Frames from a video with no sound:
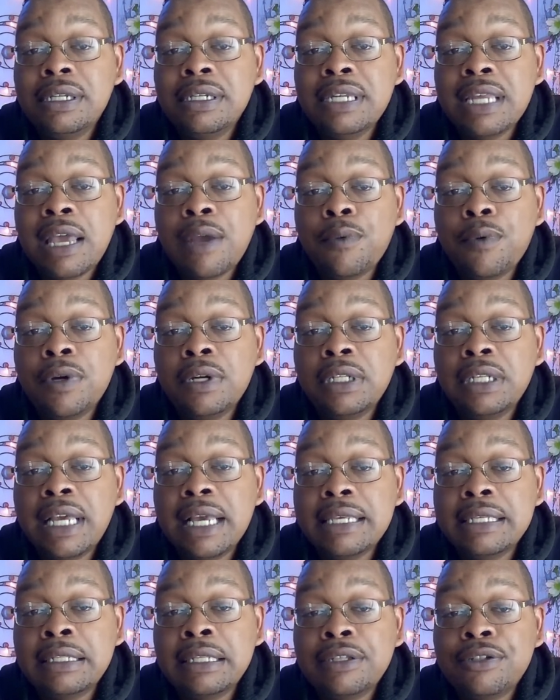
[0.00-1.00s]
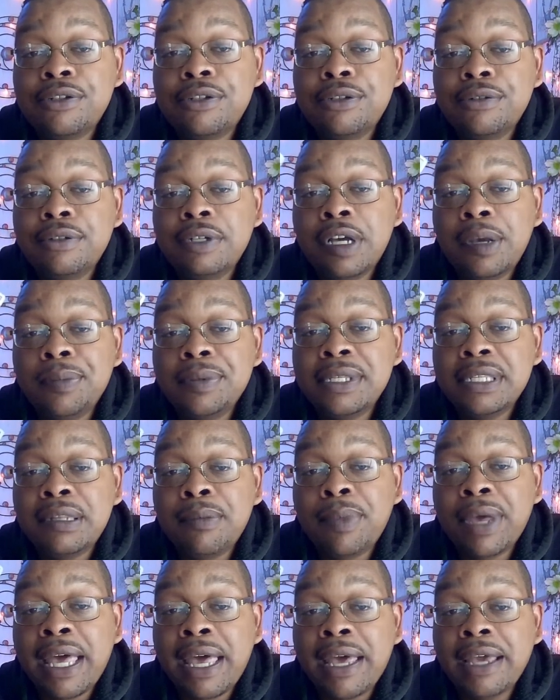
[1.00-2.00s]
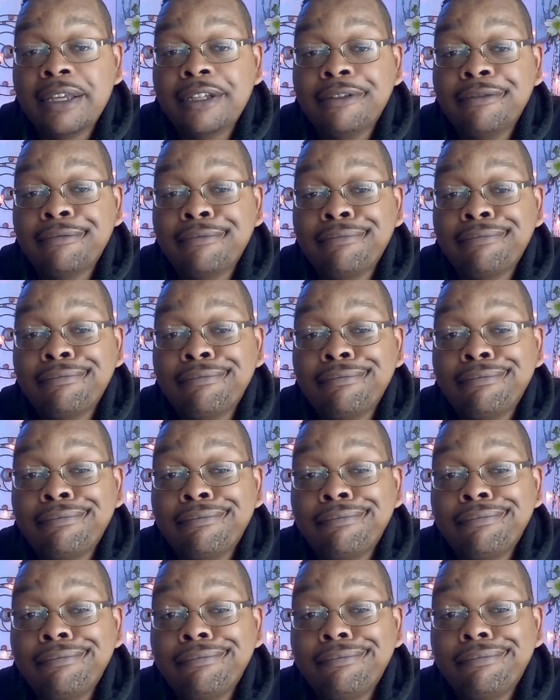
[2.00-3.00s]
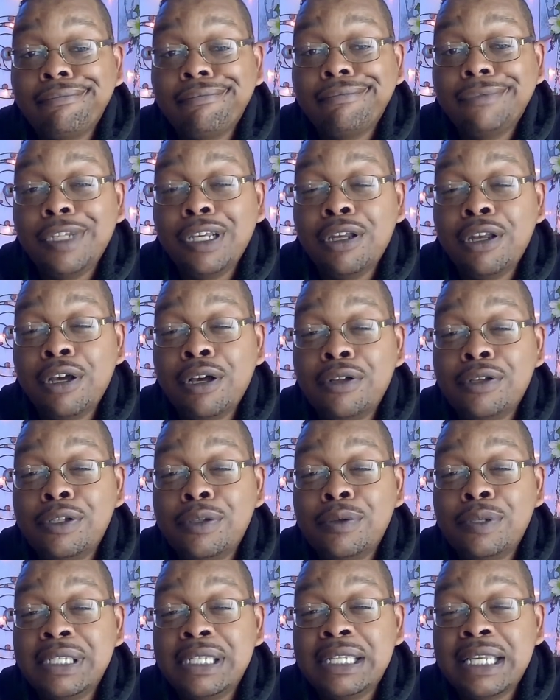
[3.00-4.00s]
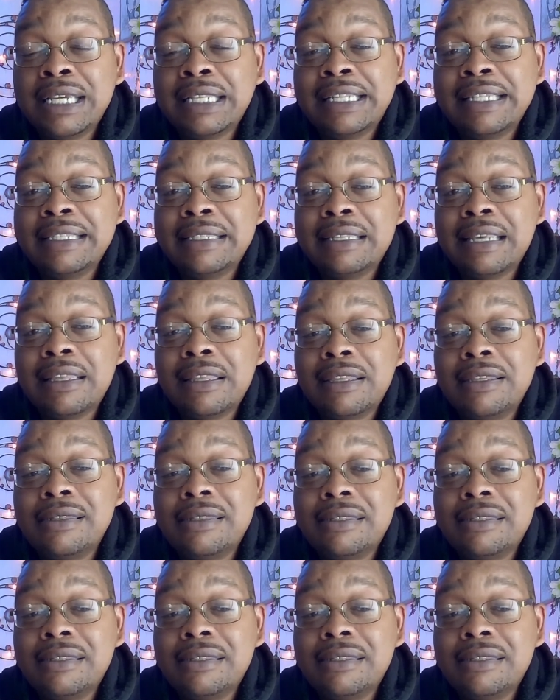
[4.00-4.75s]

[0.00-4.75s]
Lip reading: not realizing there's two cups in the back. So it's like this